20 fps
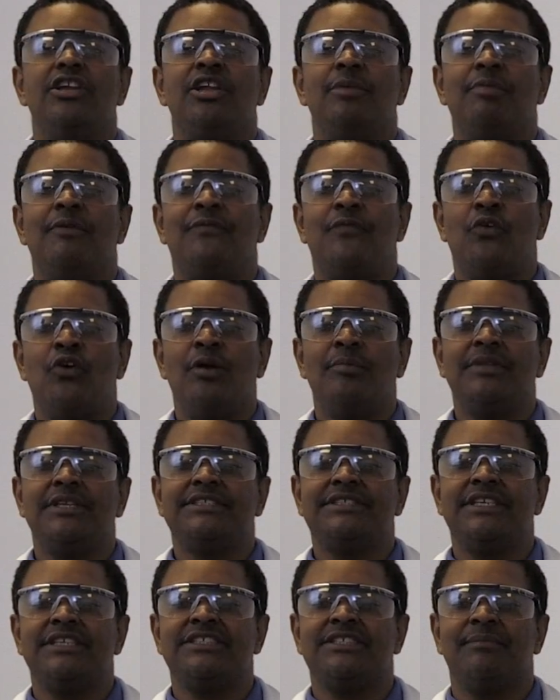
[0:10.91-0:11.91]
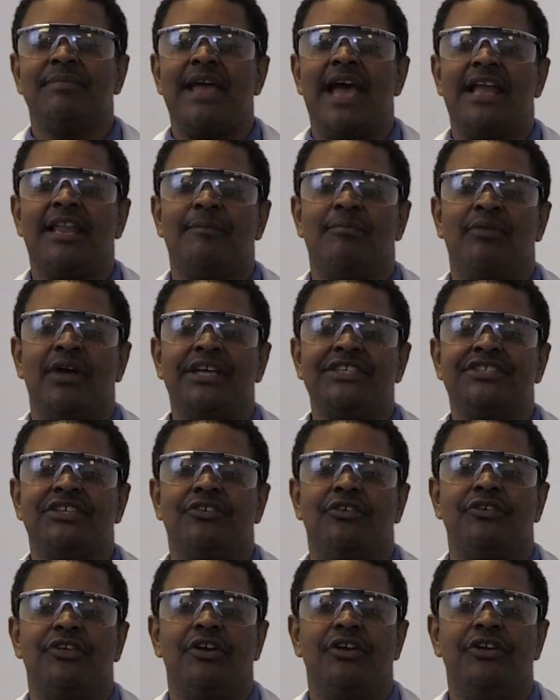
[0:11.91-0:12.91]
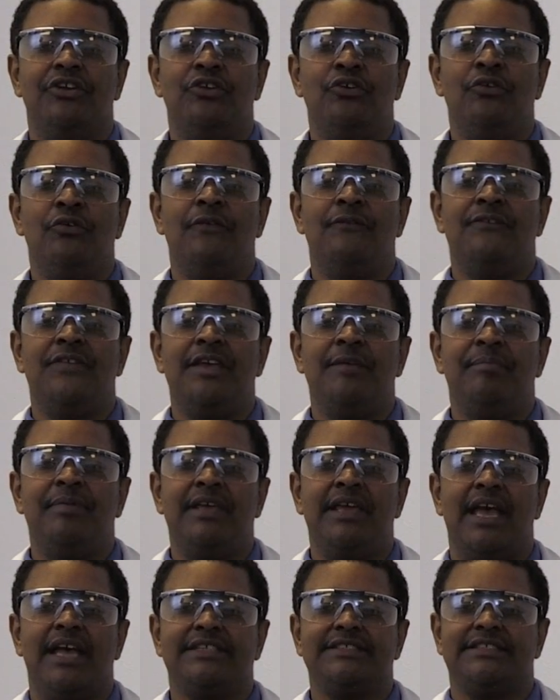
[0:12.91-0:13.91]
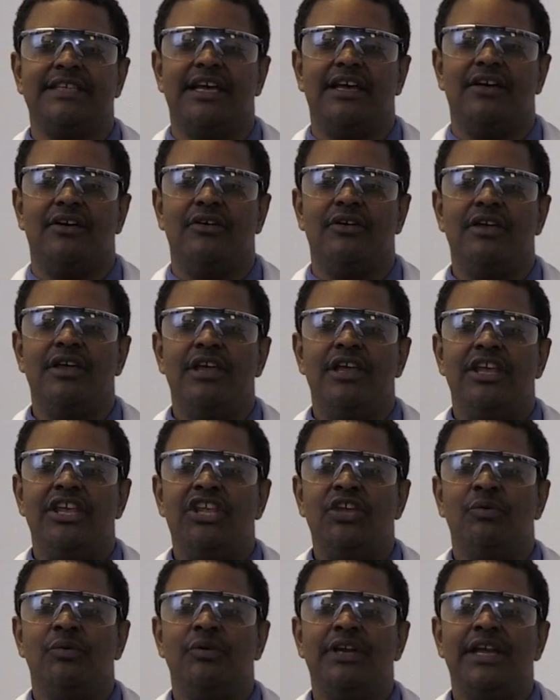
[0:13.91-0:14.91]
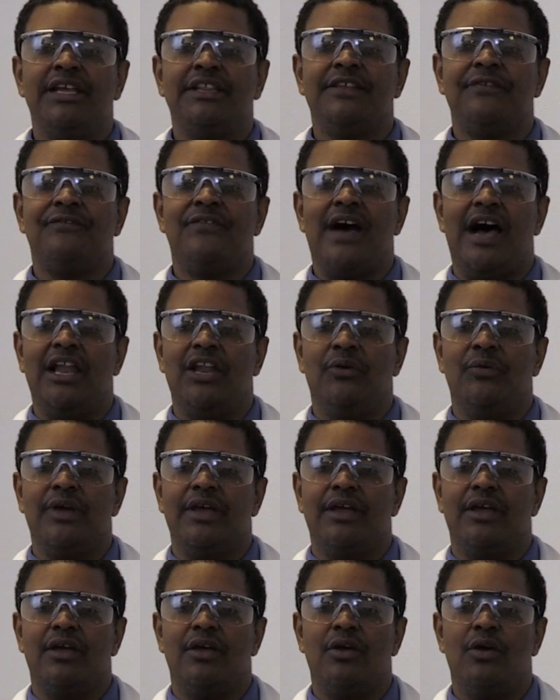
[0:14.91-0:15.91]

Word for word: To perform the system calibration on your new V P X L, you will need the following: